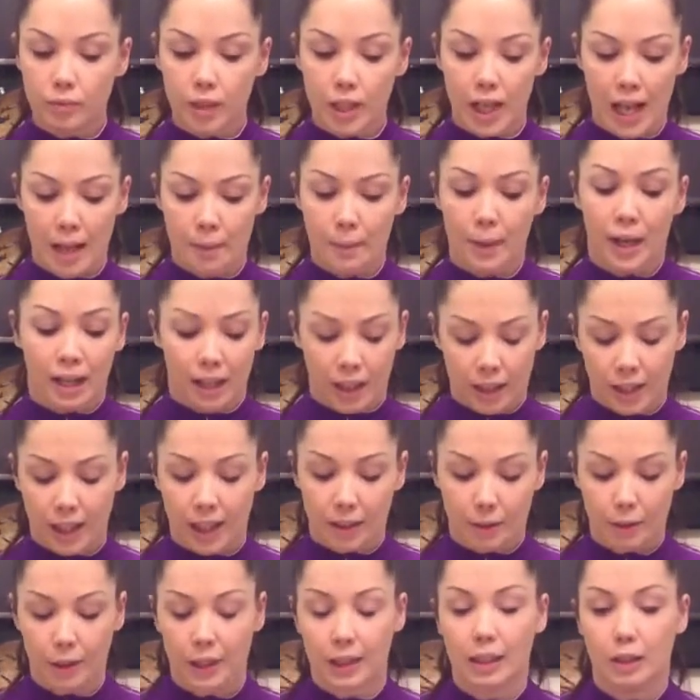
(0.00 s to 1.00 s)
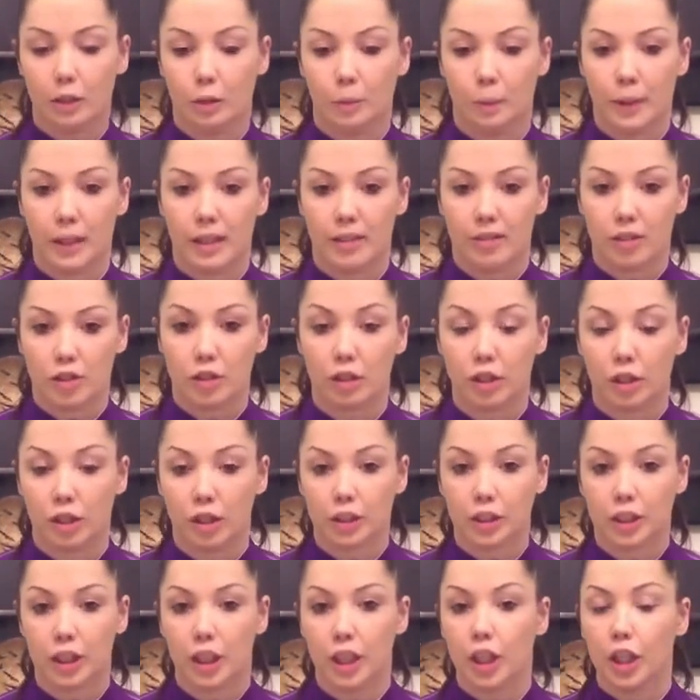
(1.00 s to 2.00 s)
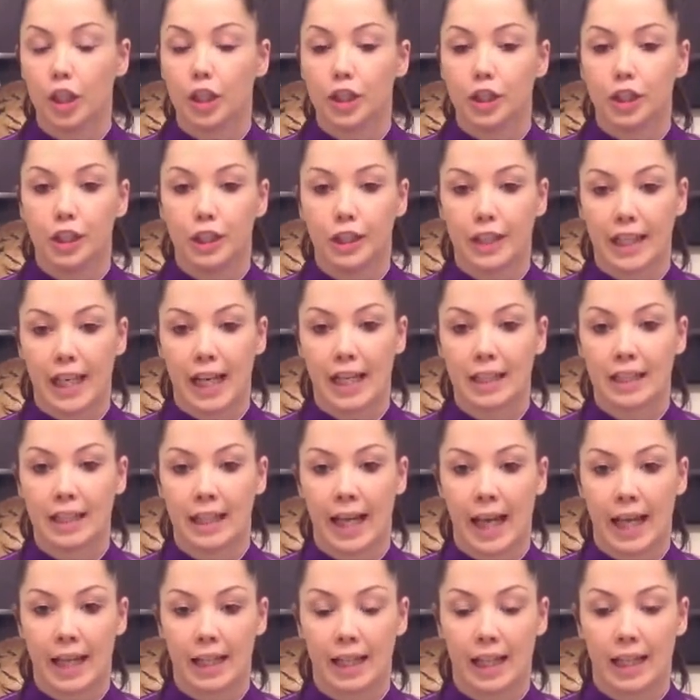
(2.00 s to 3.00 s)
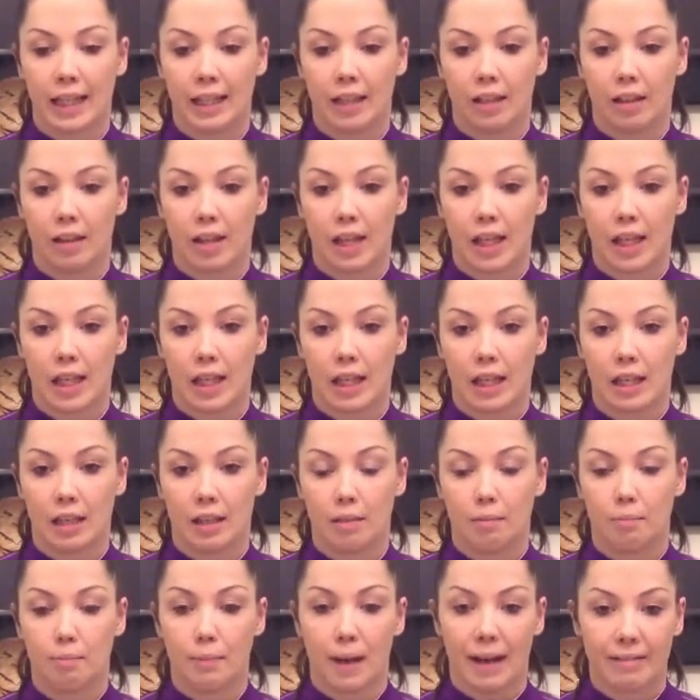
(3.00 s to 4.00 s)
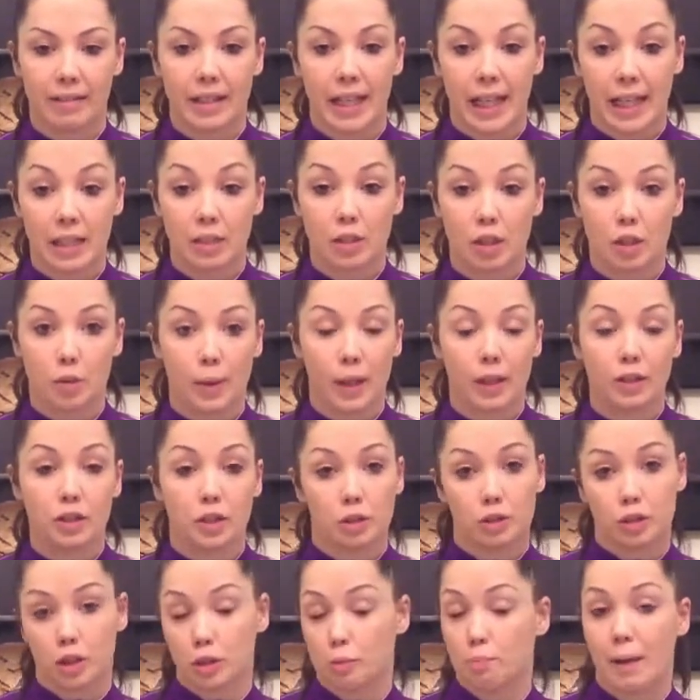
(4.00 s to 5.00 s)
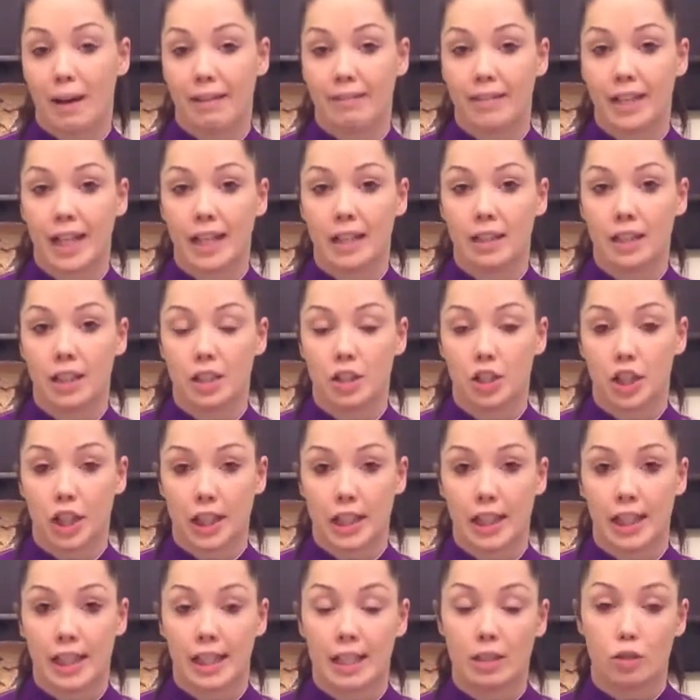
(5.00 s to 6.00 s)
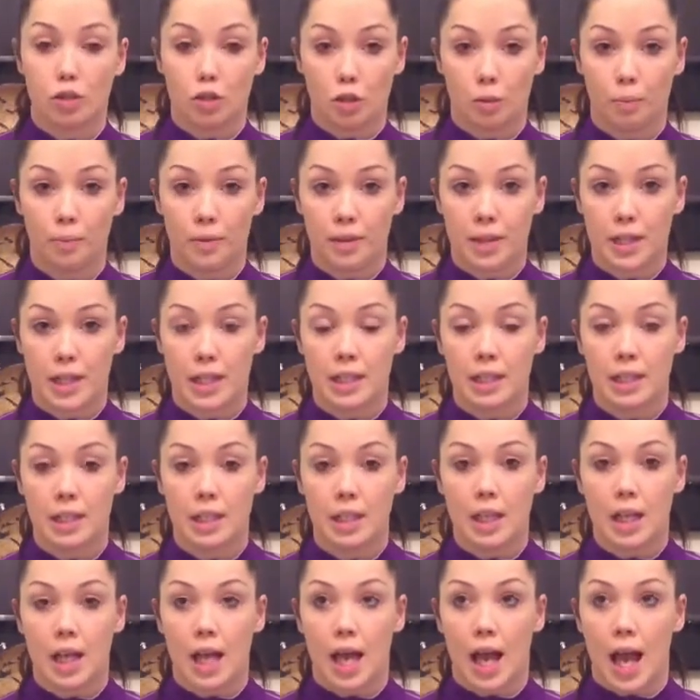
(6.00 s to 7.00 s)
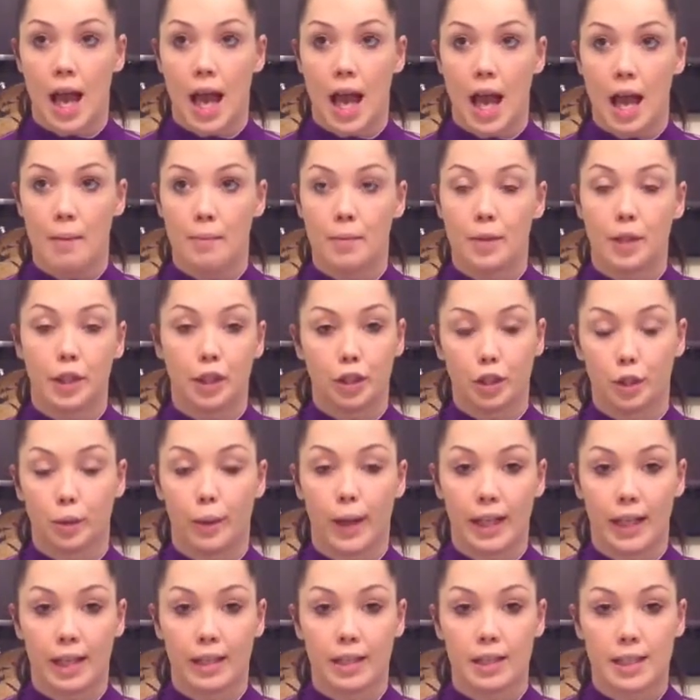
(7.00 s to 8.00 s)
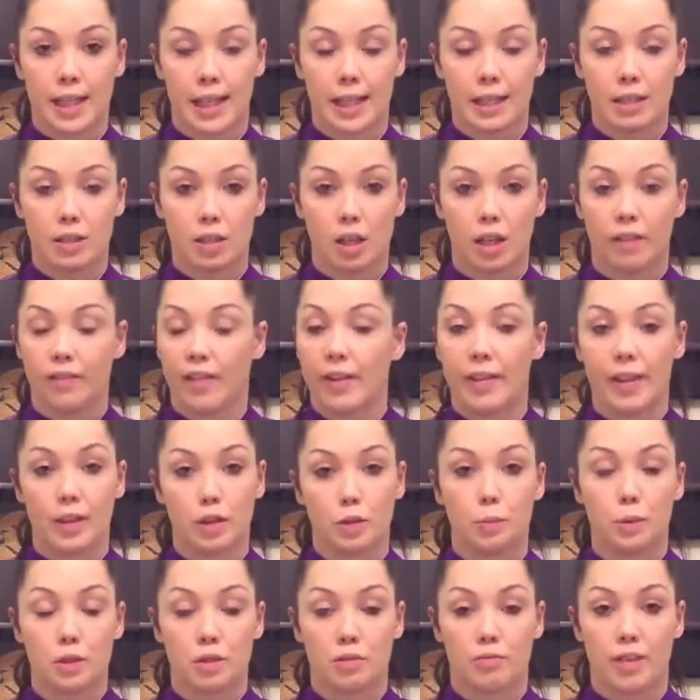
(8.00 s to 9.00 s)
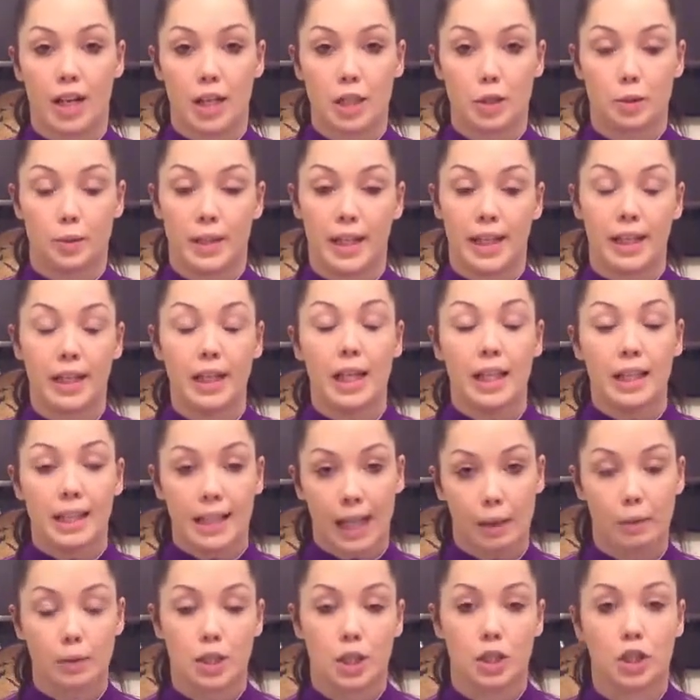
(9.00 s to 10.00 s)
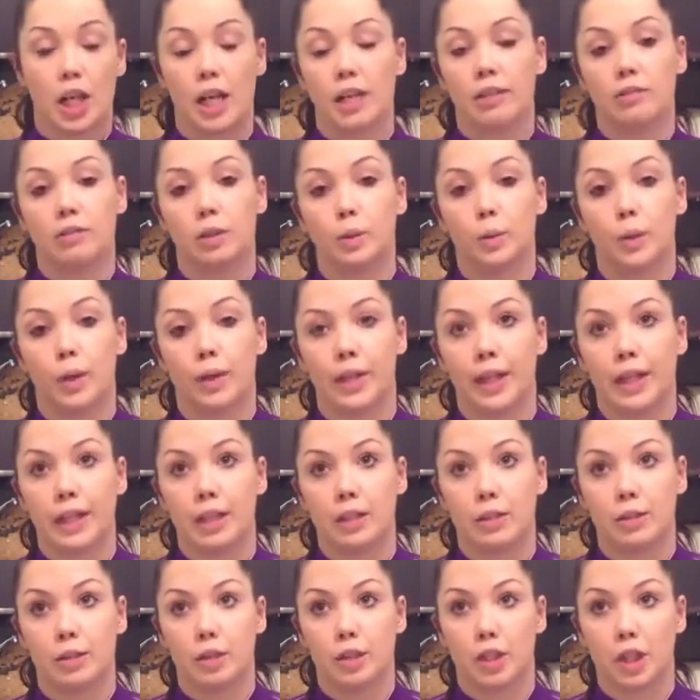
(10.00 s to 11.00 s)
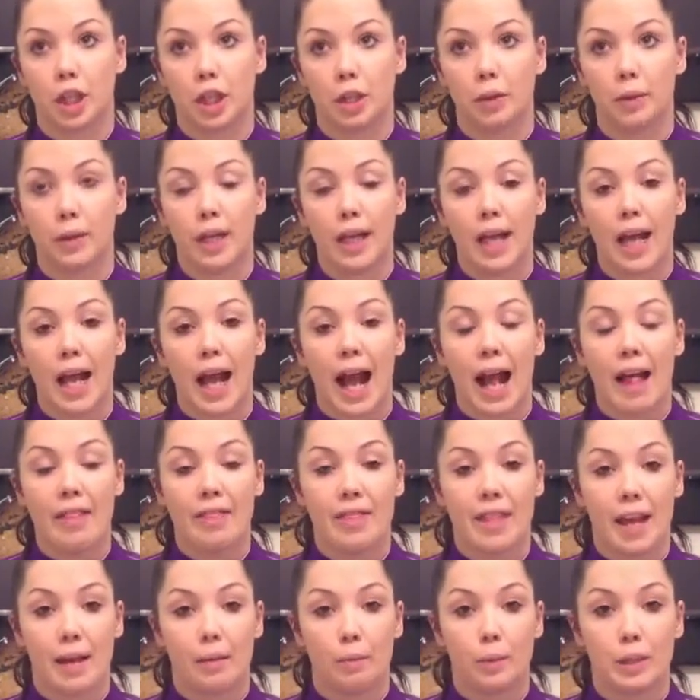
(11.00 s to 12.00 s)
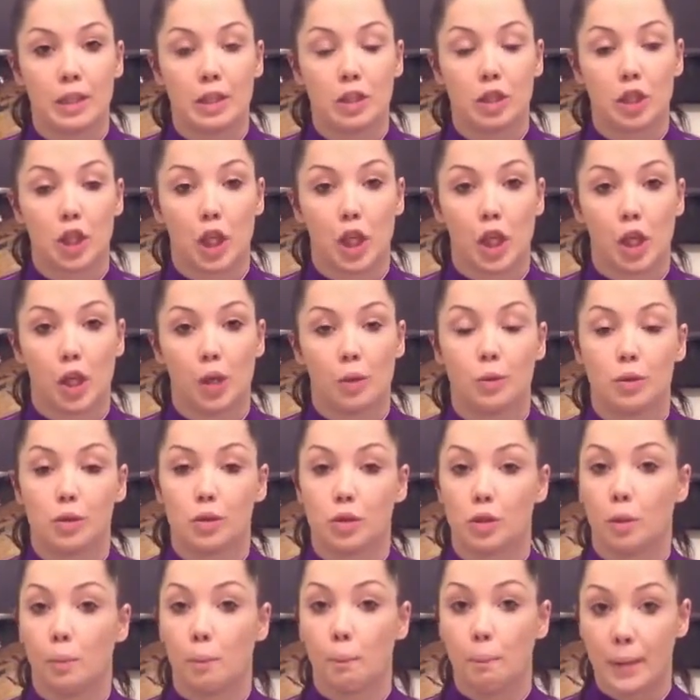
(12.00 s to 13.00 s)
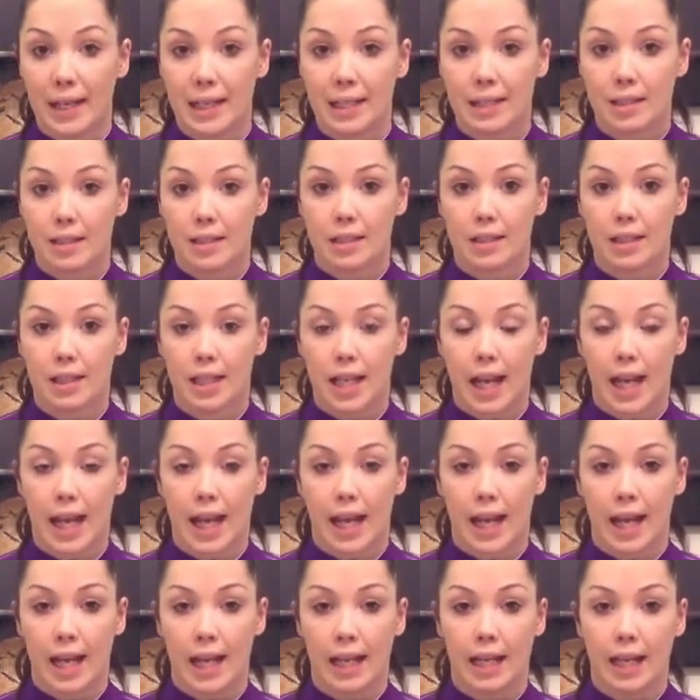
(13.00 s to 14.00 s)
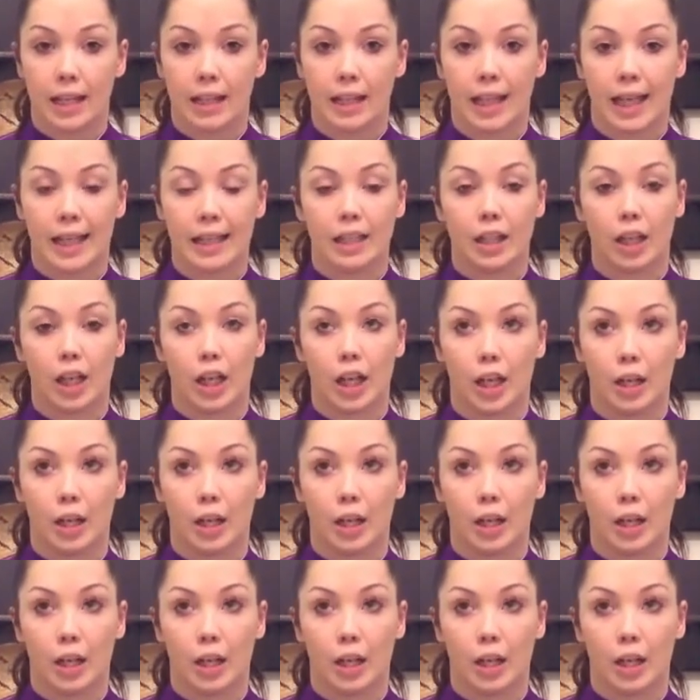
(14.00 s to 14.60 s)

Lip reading: and I'd add a little bit of sauce. You can get like the marinades as well, so just marinate the chicken in something that you quite like the taste of, and then just put some rice with it. That was the general one that I used to do, and then we do some mince in like